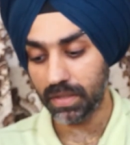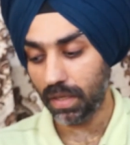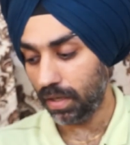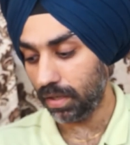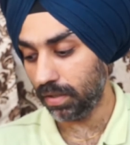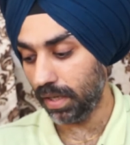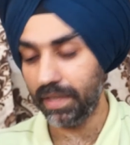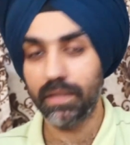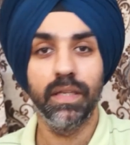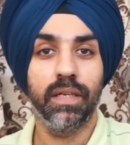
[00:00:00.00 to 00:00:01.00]
are
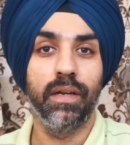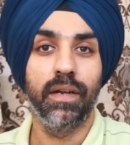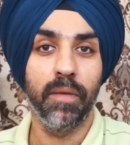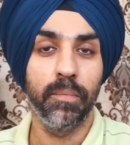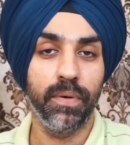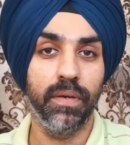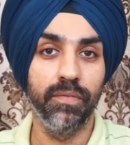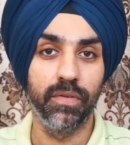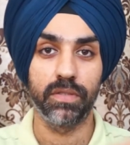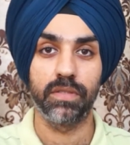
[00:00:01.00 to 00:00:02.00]
like the contemporary
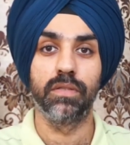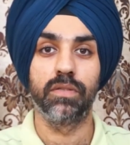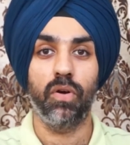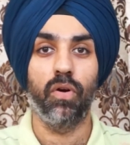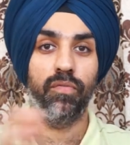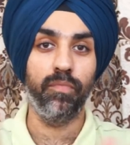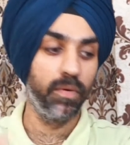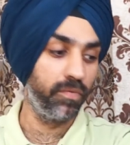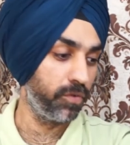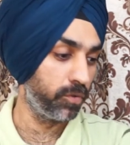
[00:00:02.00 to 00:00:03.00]
versions of
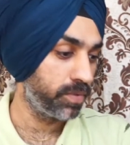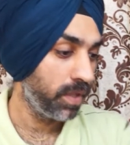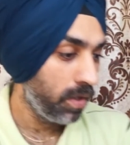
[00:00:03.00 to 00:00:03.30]
perfumes.